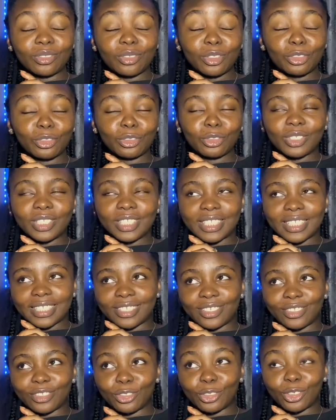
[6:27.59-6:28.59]
not
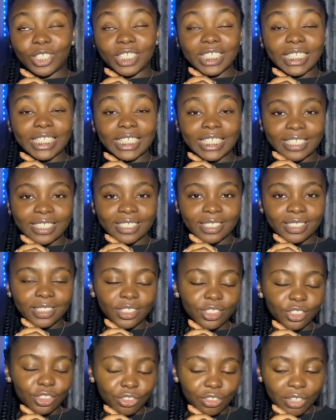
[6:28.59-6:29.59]
Joseon,
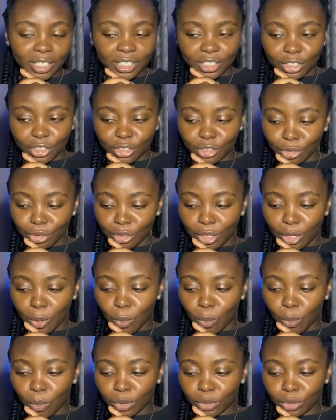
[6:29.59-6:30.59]
Joshin tradition
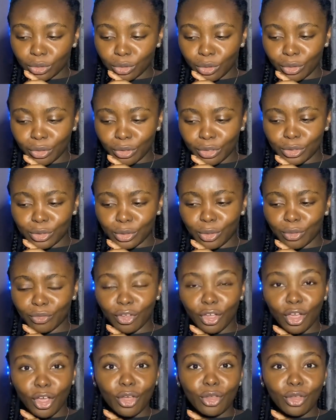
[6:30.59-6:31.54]
or whatnot of